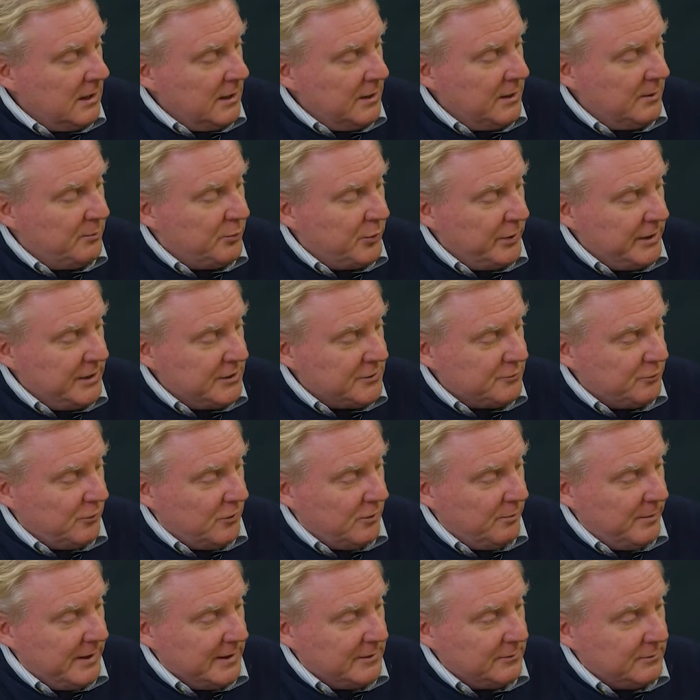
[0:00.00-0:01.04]
the British
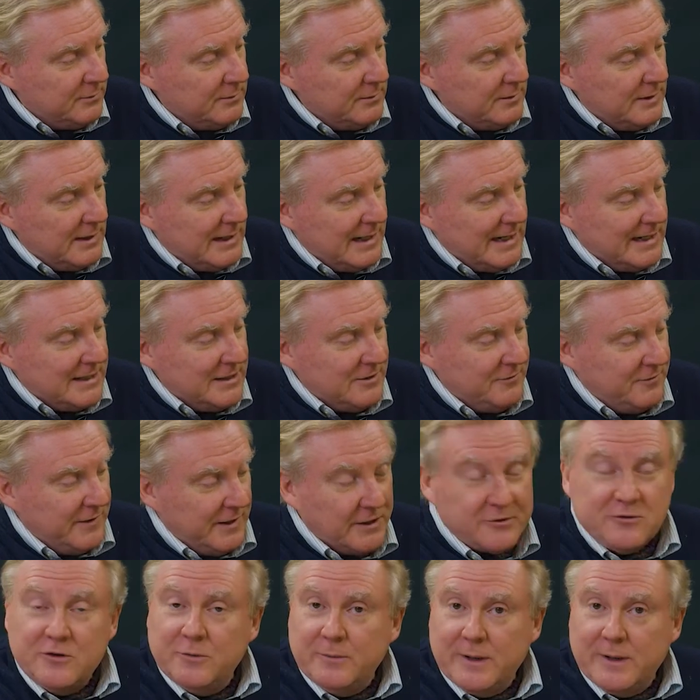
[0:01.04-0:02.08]
War Medal, and the Victory